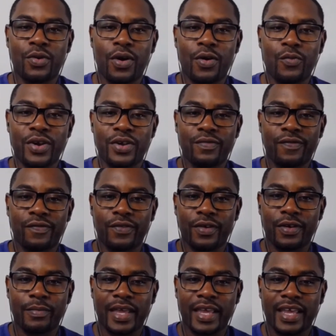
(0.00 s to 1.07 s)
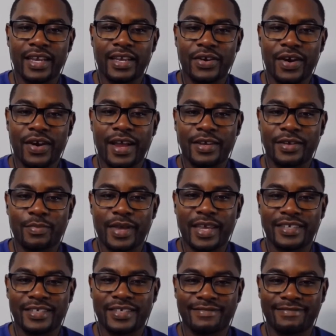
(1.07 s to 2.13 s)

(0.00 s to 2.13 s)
where you're from, and your occupation.